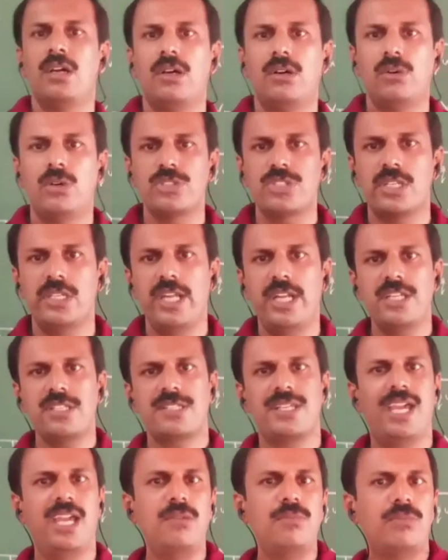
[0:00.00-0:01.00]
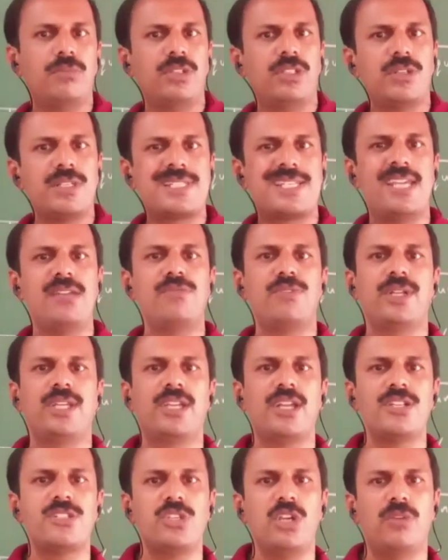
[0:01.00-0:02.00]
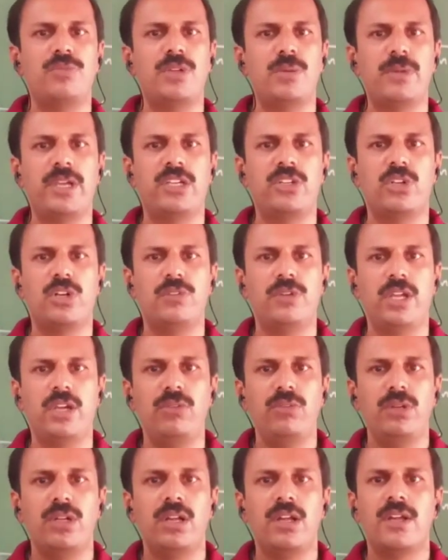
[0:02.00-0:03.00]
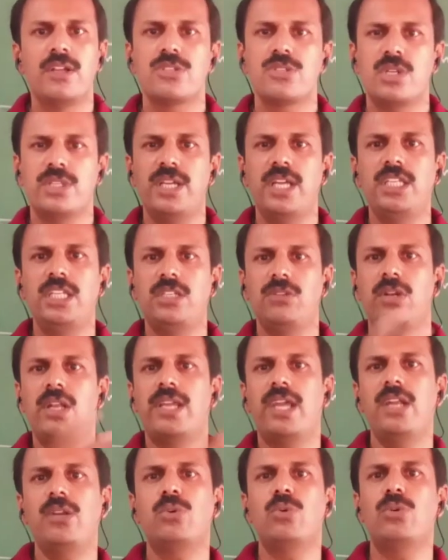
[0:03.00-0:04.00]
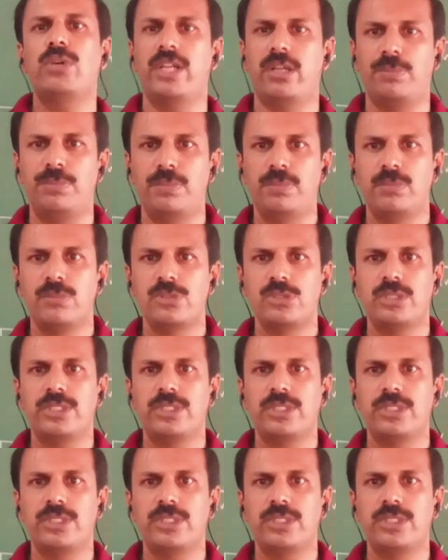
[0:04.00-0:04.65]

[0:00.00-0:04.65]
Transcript: oscillate same with the same frequency of the microwave, so that it will get cooked up.